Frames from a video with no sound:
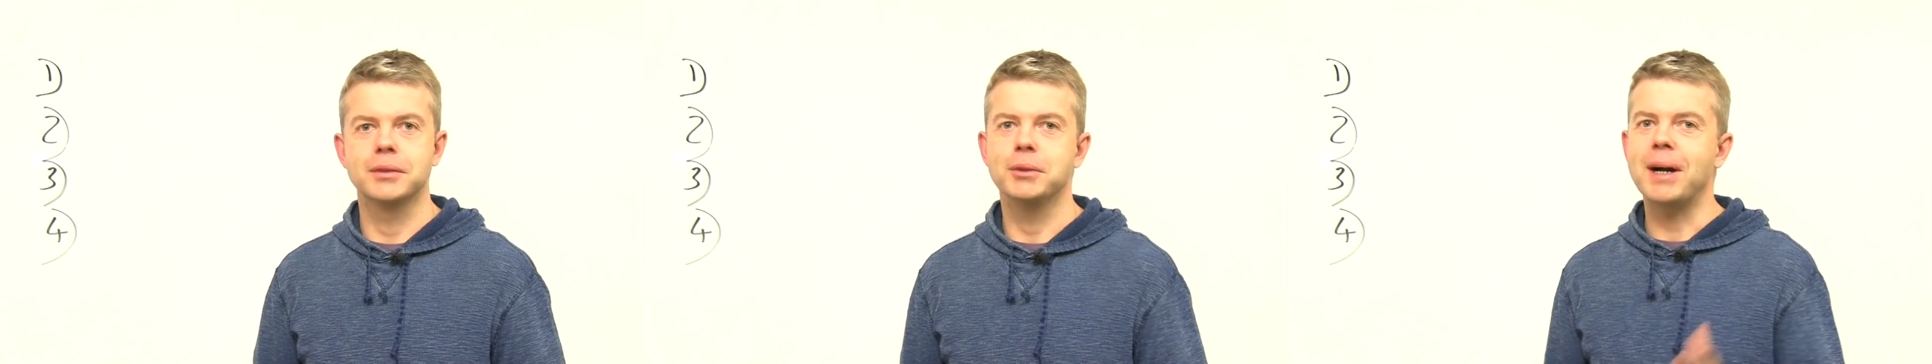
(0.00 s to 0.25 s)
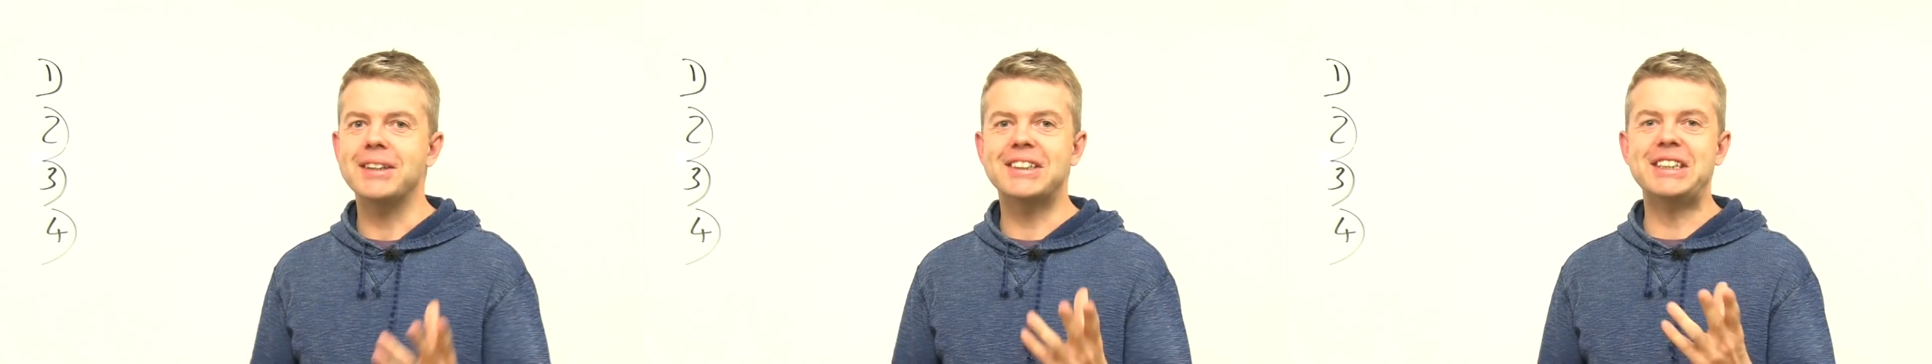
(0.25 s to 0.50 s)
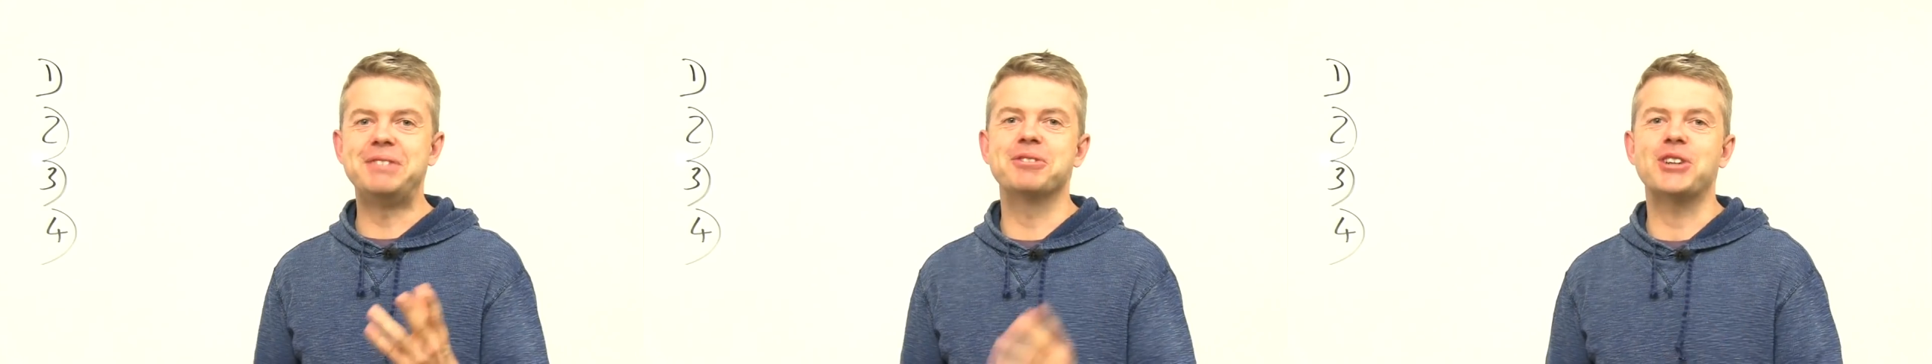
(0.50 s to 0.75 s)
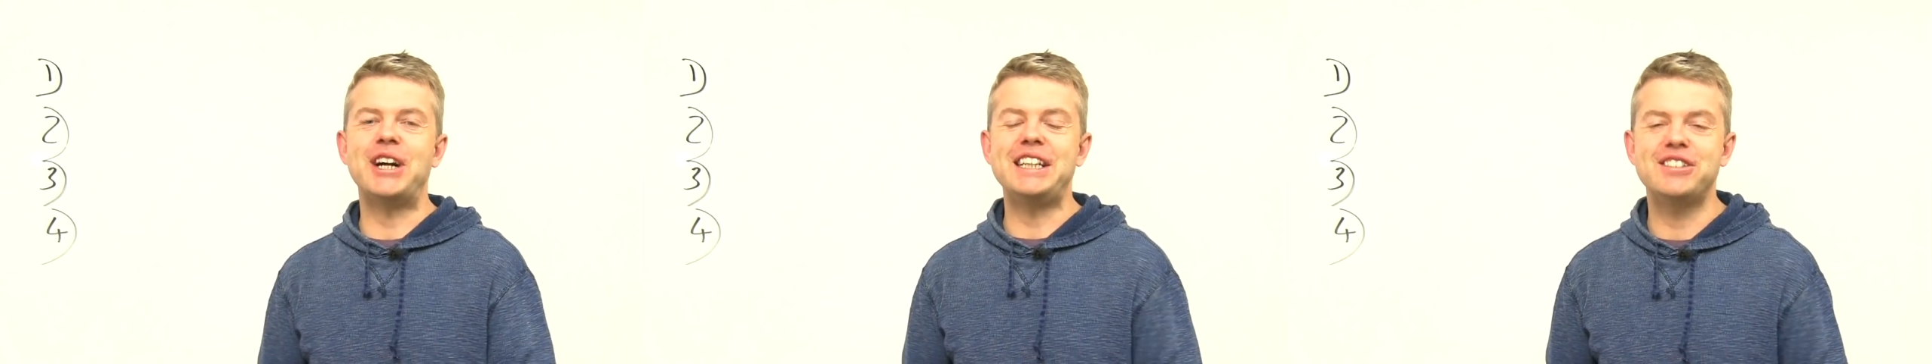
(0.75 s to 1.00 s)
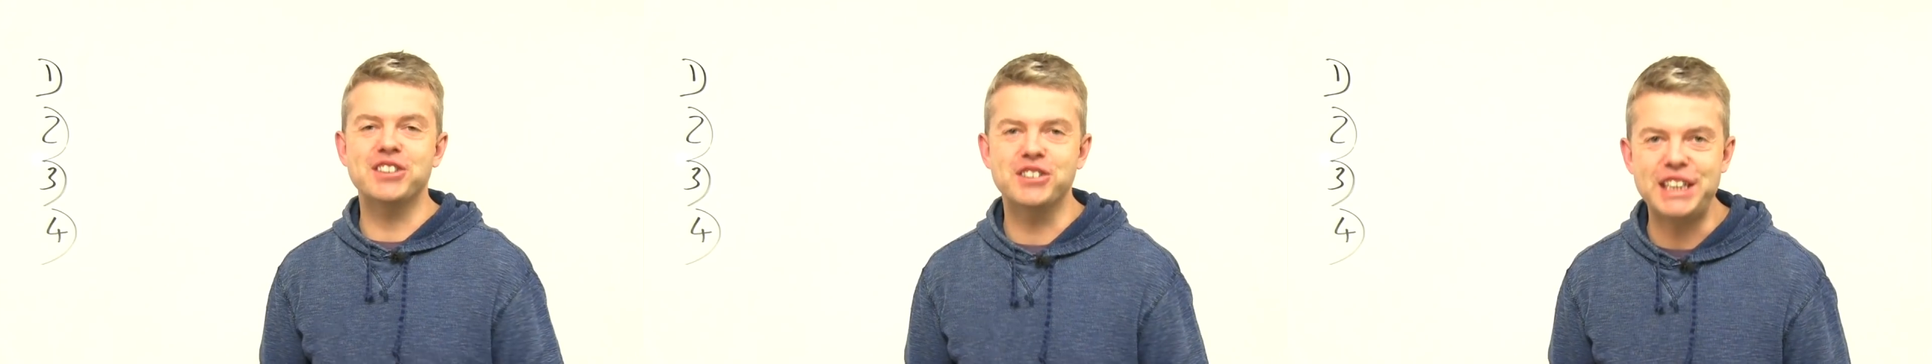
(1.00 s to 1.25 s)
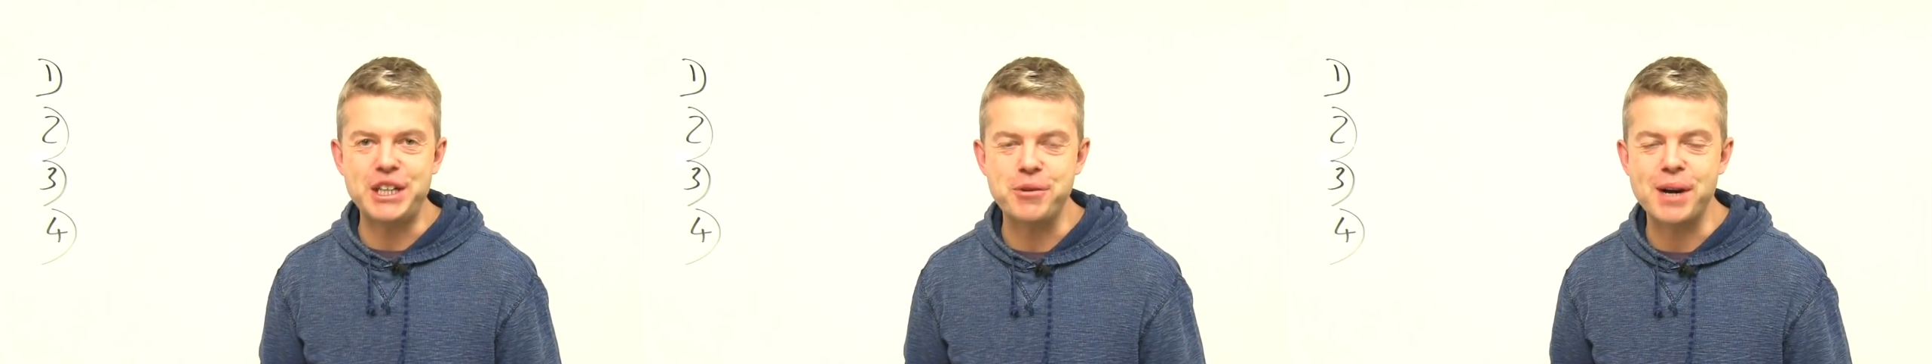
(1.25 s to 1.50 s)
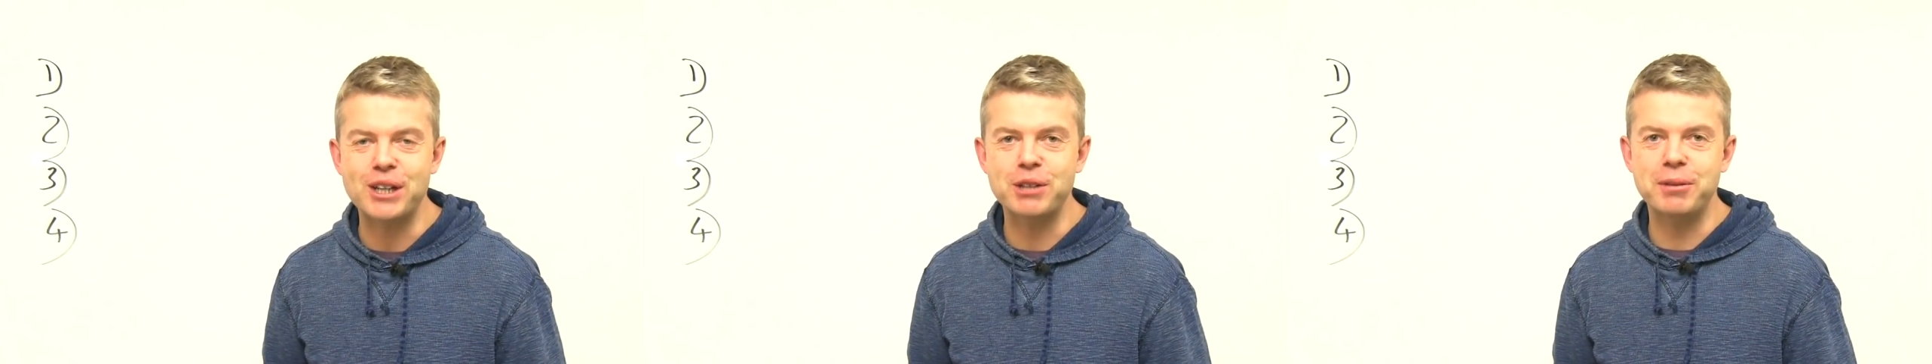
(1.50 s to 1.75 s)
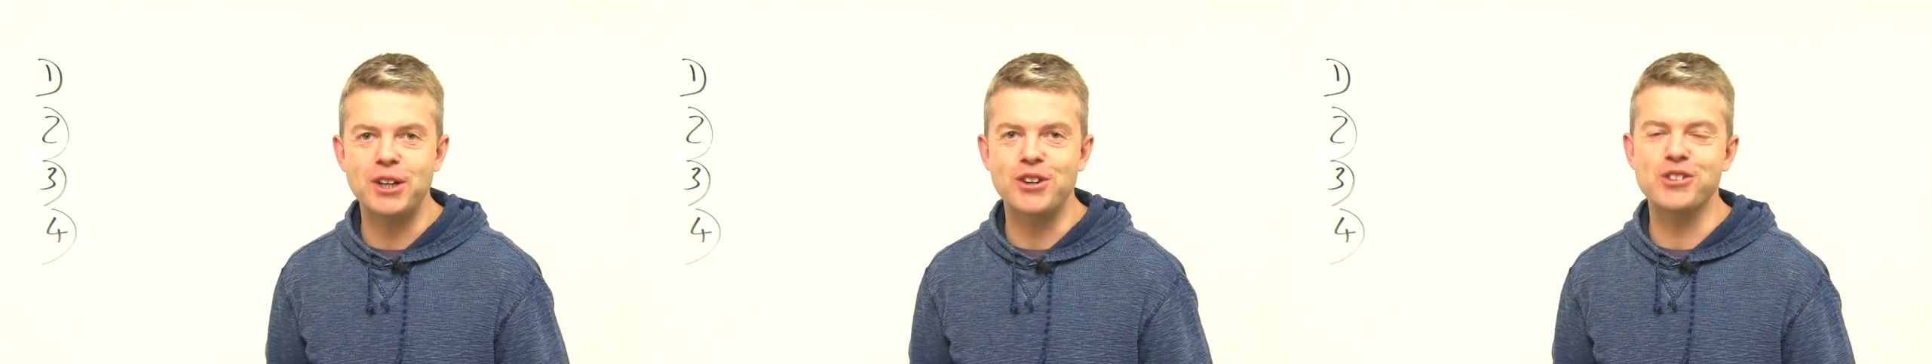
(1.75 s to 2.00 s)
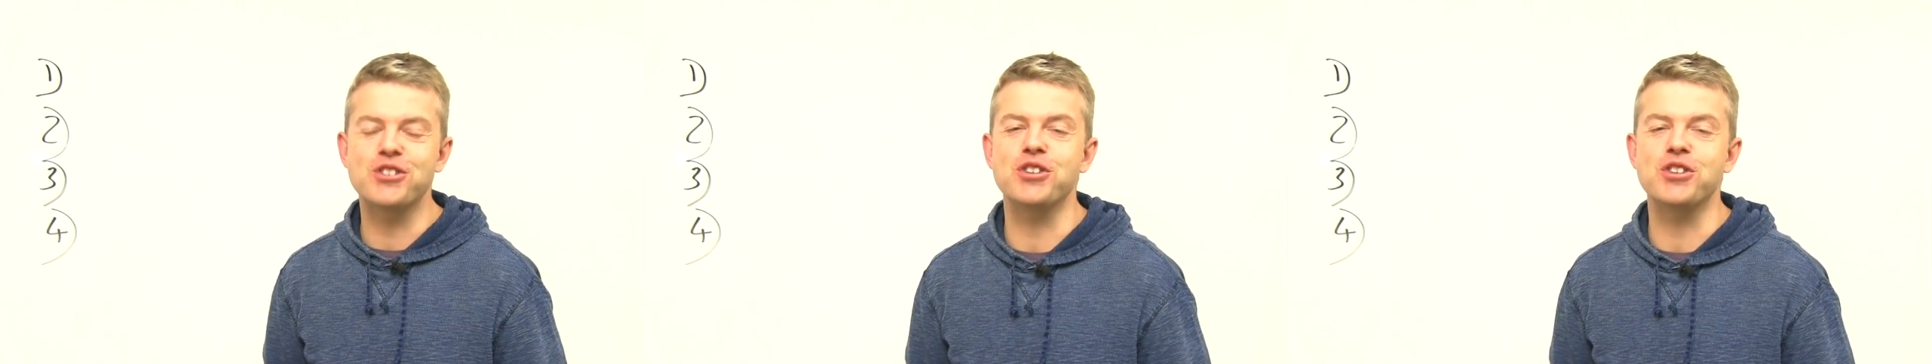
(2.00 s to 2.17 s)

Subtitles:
Welcome, great to see you. Welcome along